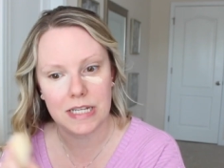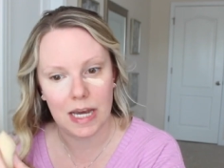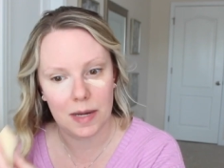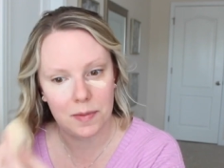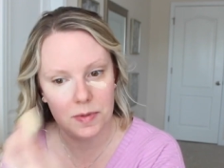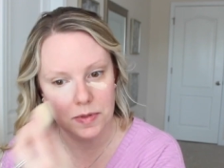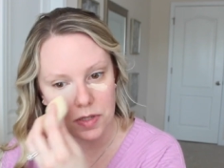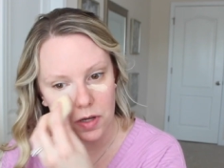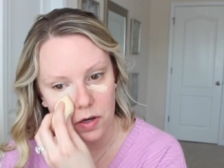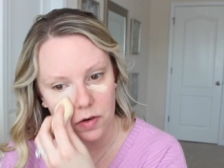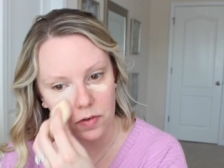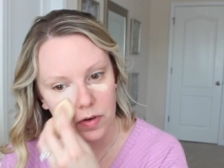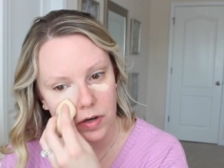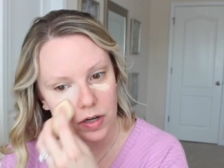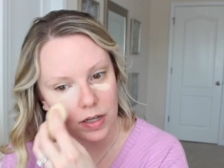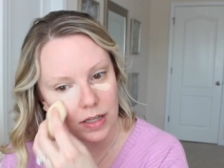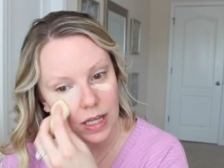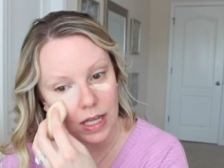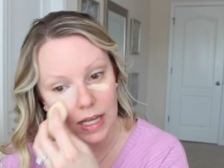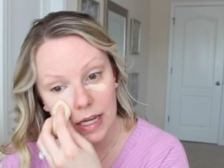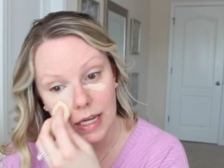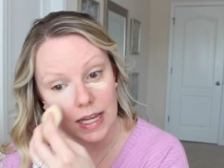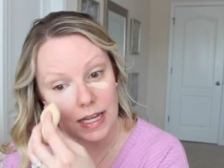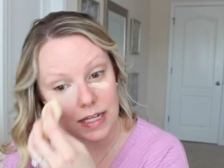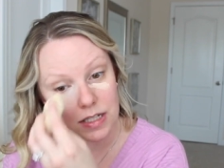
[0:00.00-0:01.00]
times over.
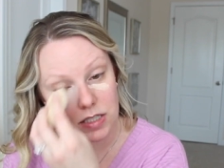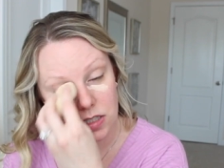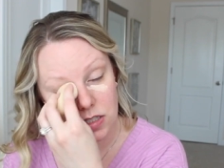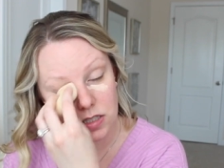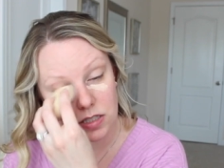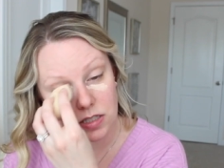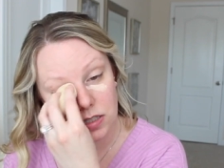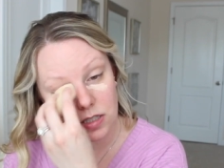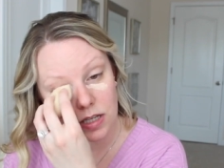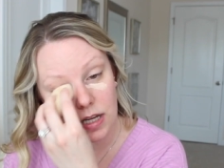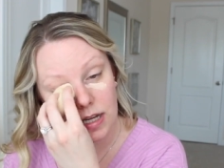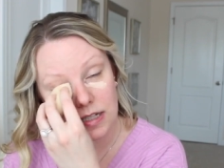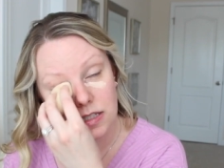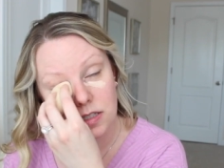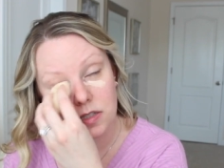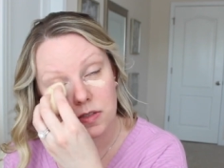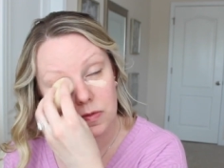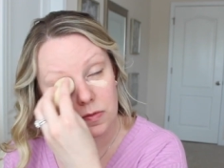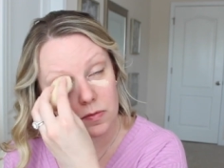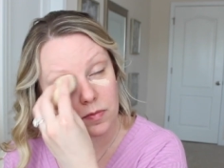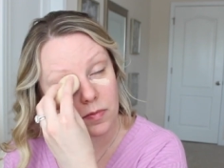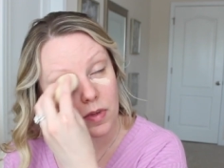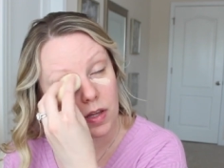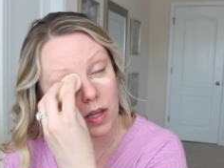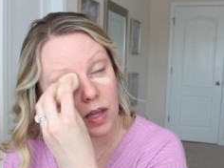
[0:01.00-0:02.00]
Like it's,
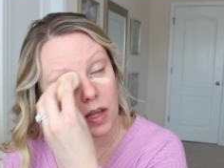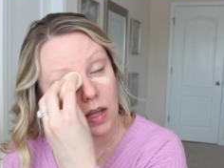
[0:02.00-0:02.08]
it's